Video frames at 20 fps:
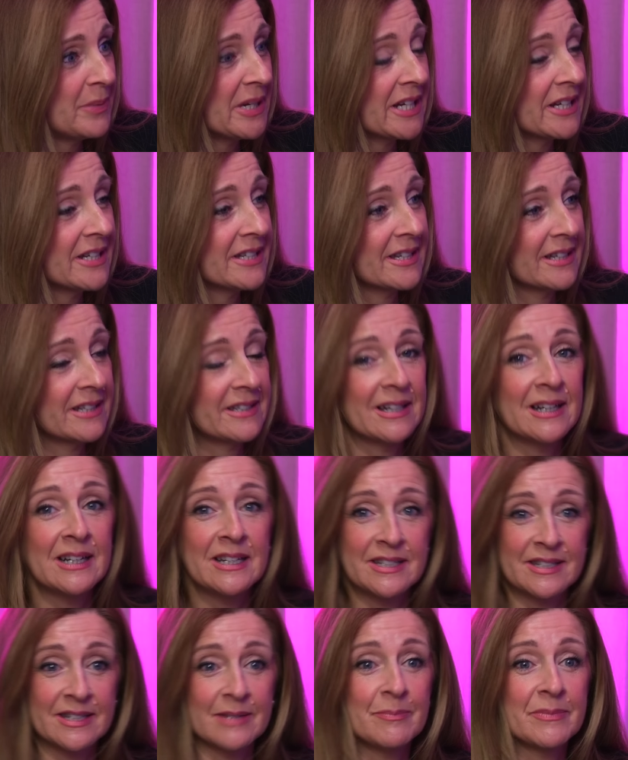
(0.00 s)
Because I tell
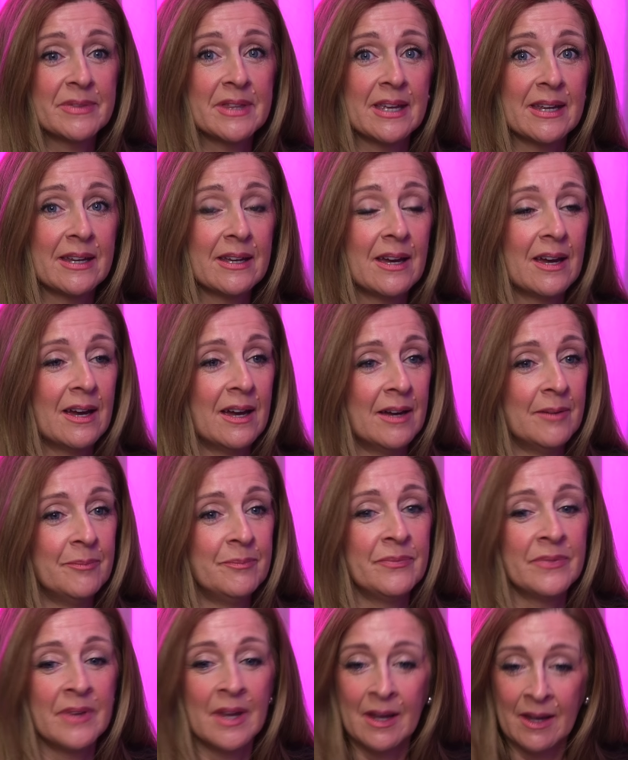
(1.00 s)
you something,
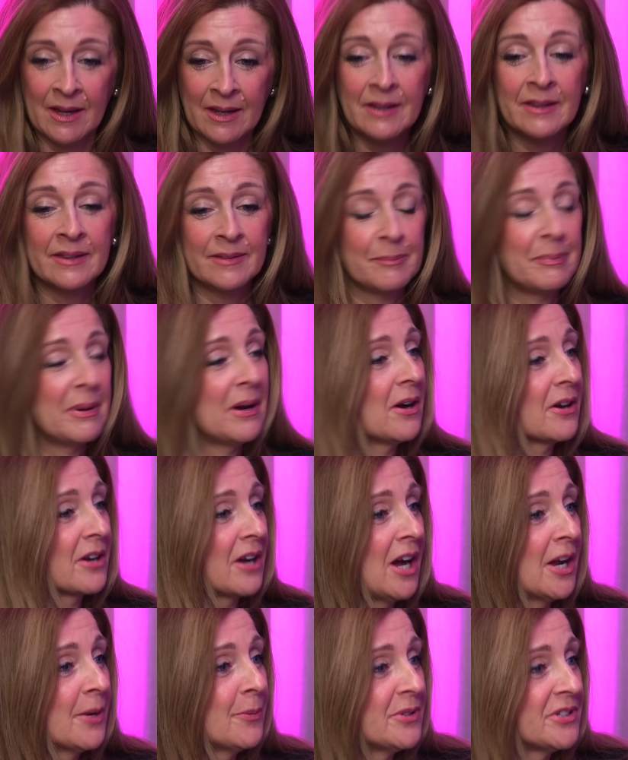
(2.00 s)
the park
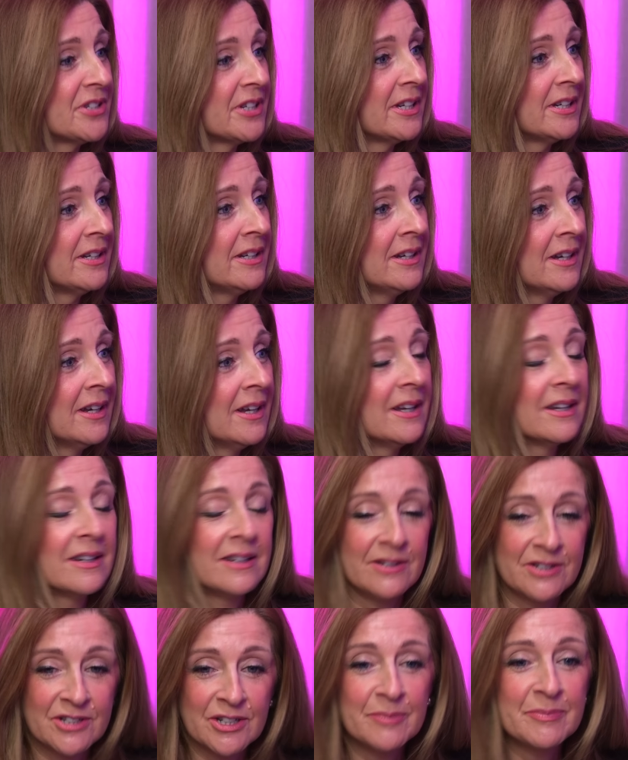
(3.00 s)
I was in,
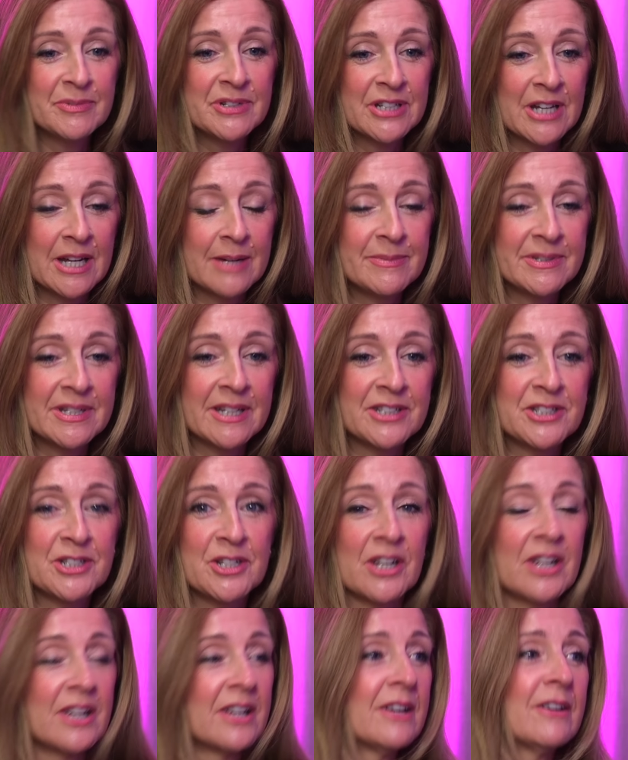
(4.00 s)
you sometimes had
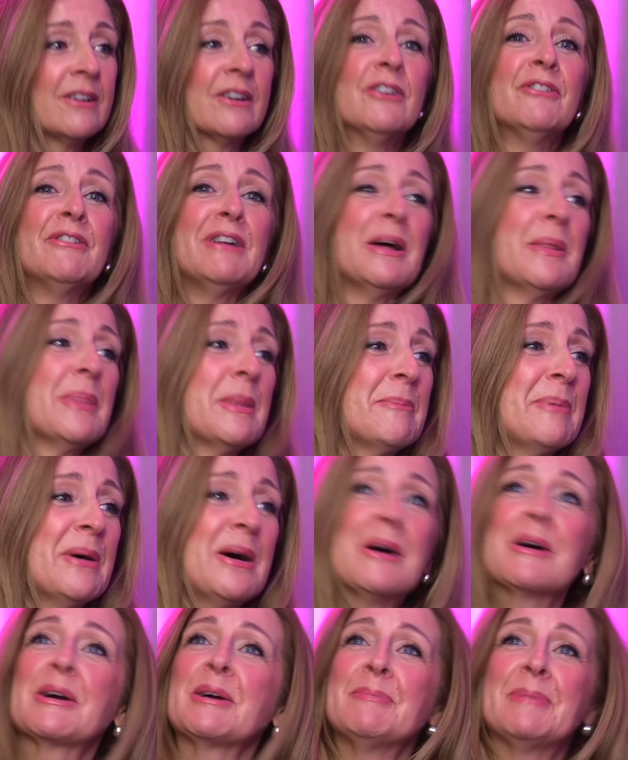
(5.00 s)
to go around the
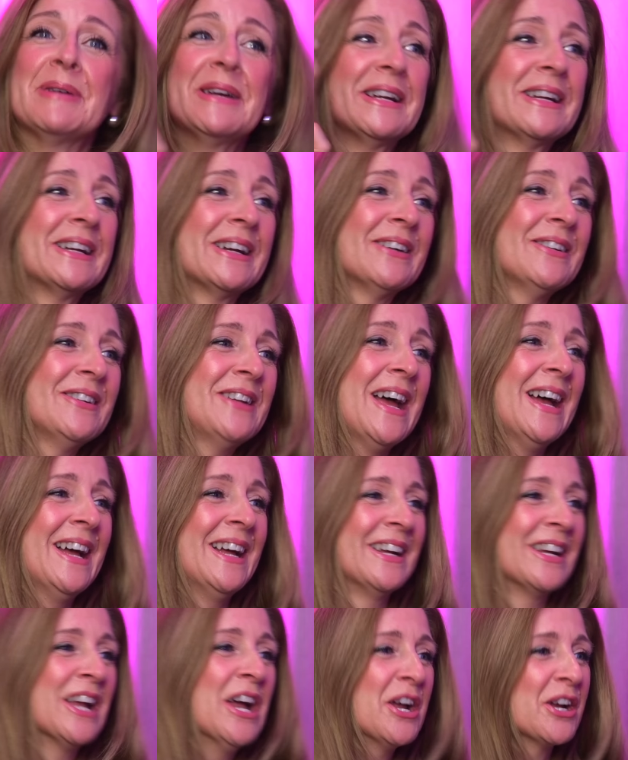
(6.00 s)
park a bit and
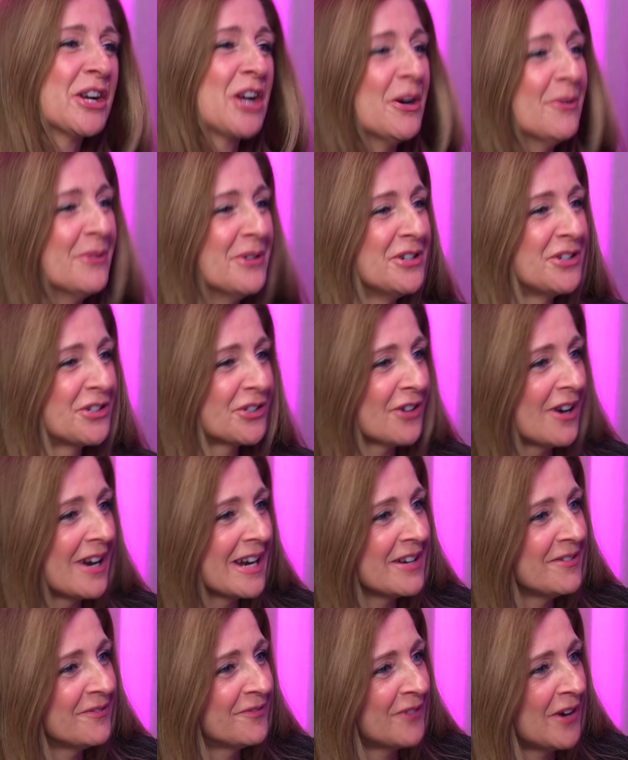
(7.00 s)
go and try
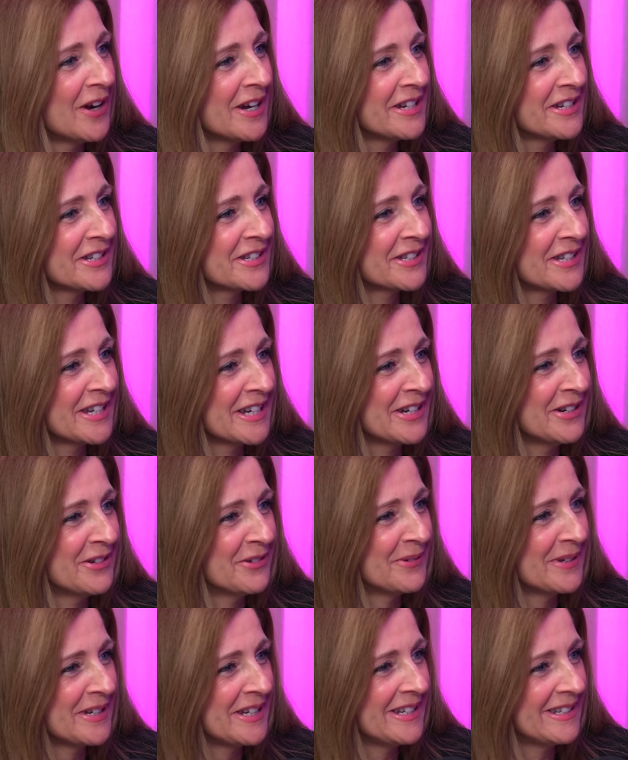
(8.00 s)
and find a
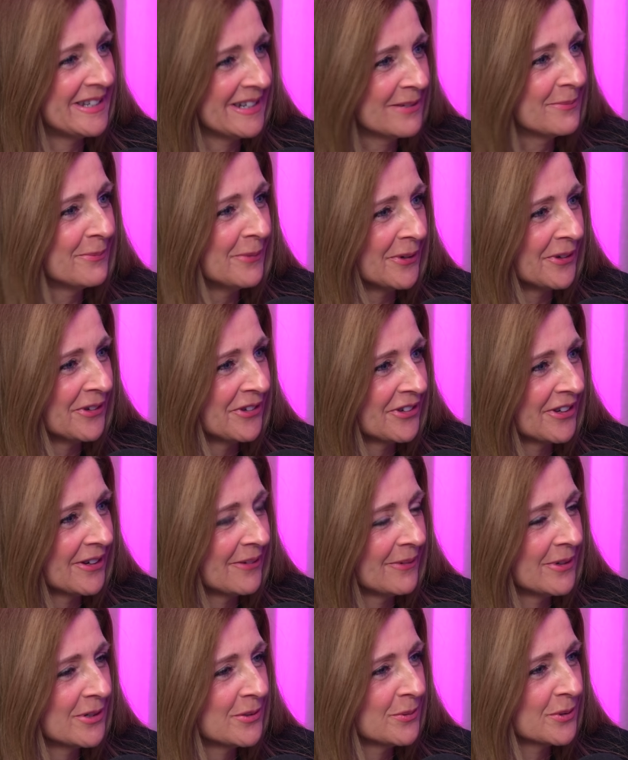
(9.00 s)
signal when you did want
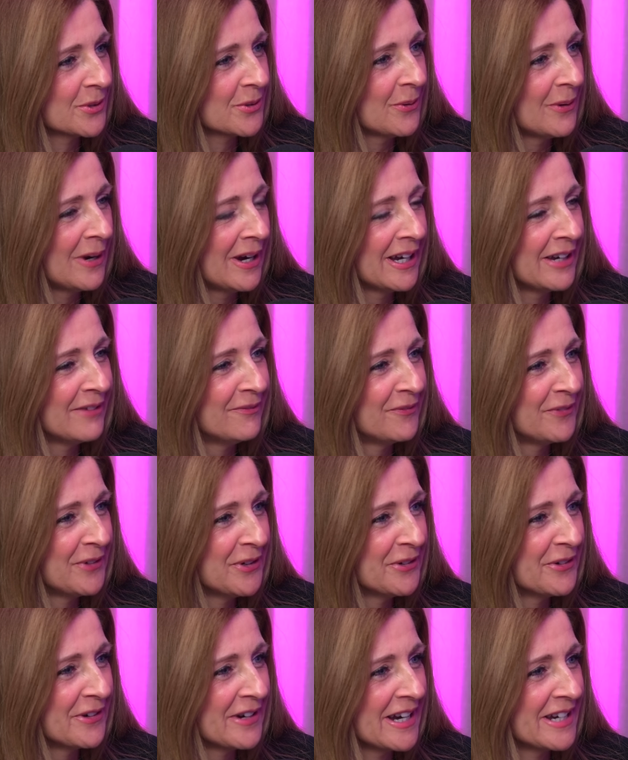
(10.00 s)
it, which was quite
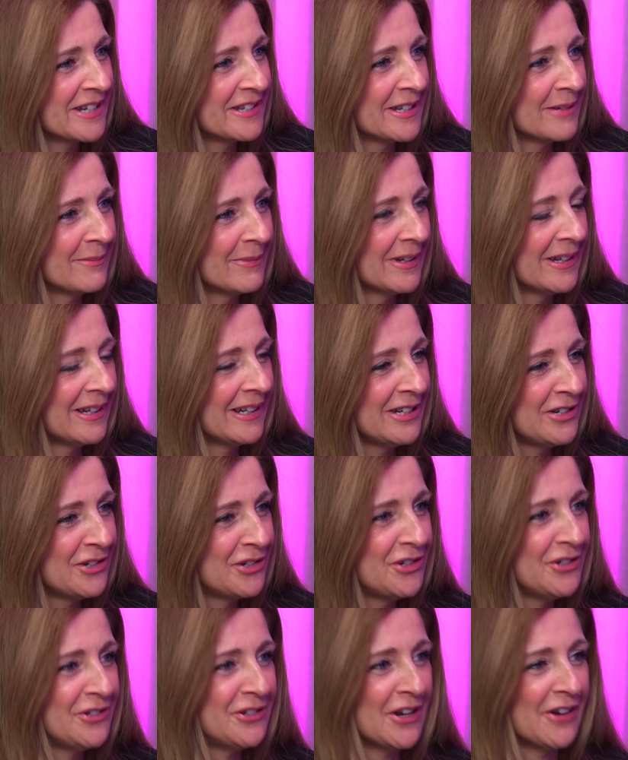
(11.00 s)
infuriating, but at
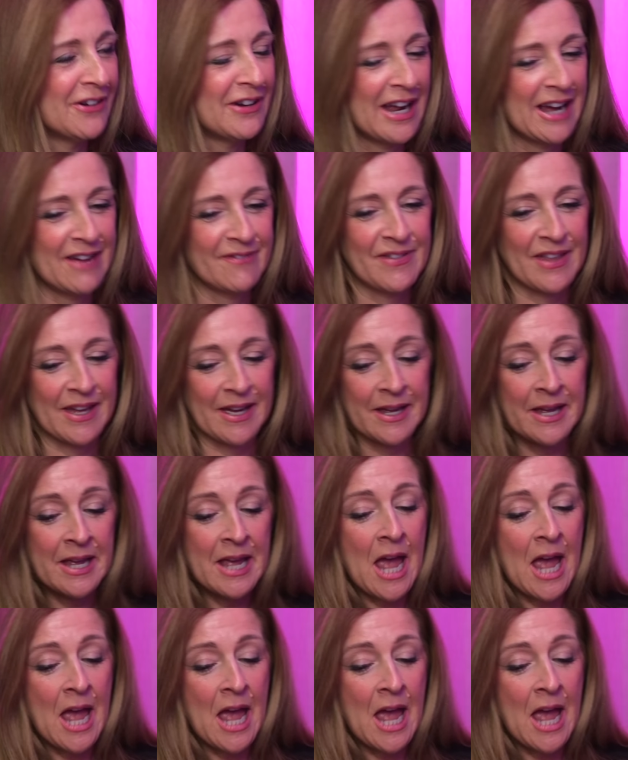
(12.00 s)
least you don't have that.